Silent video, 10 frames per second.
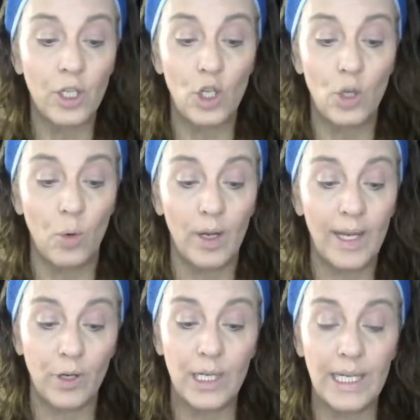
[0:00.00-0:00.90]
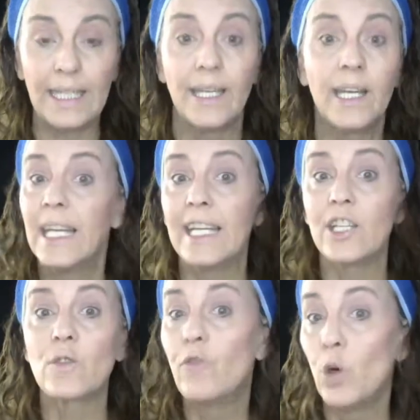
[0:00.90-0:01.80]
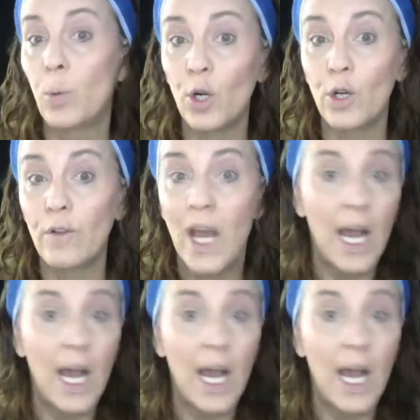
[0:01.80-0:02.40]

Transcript: you will ever need. It is foolproof.